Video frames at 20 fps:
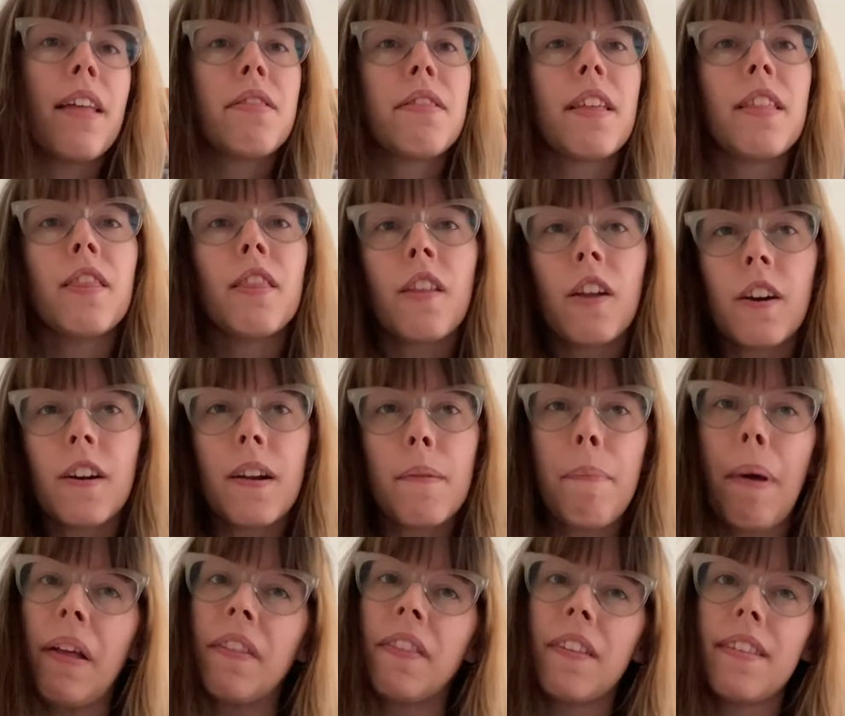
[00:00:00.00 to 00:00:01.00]
then learn
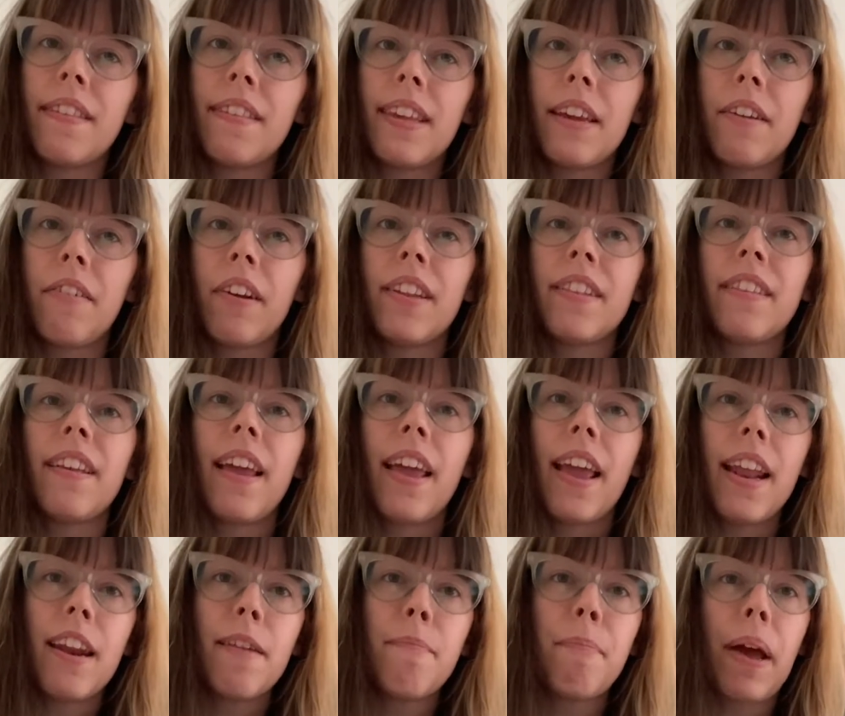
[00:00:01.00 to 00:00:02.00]
about the secrets
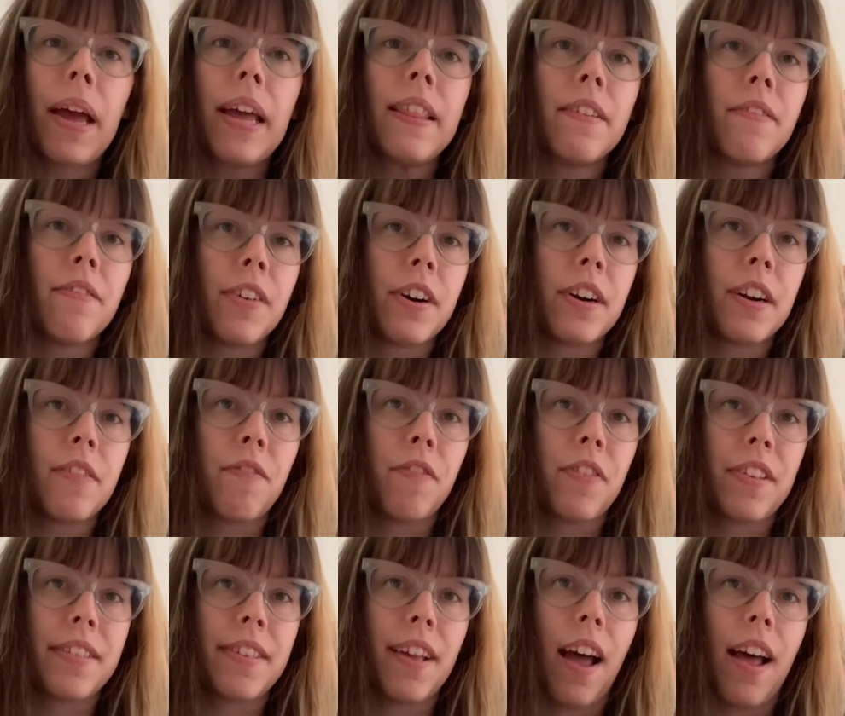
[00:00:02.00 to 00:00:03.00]
hidden by the verdant
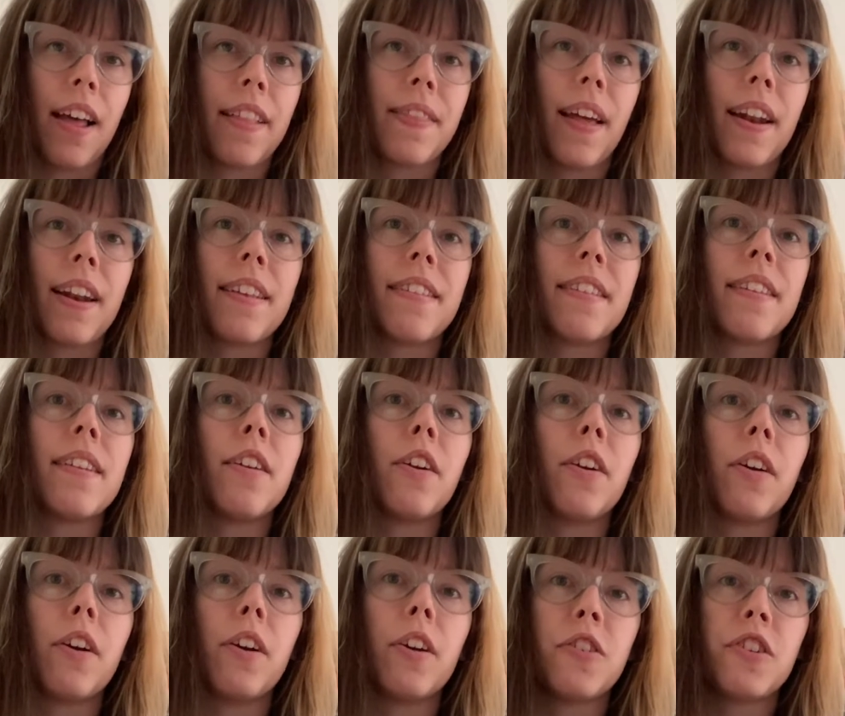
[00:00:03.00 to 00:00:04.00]
facade that is an
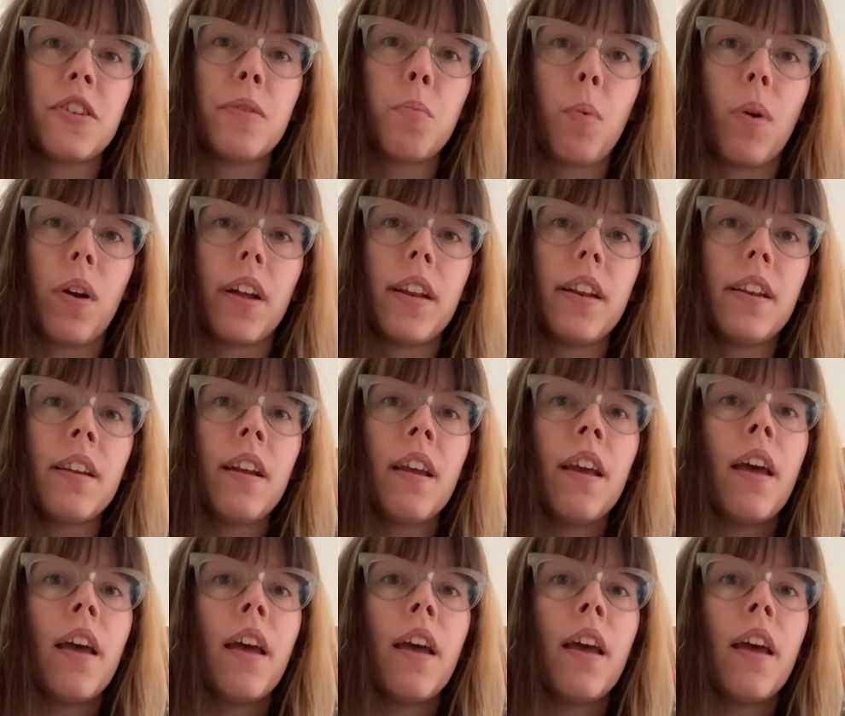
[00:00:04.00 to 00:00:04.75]
urgent one,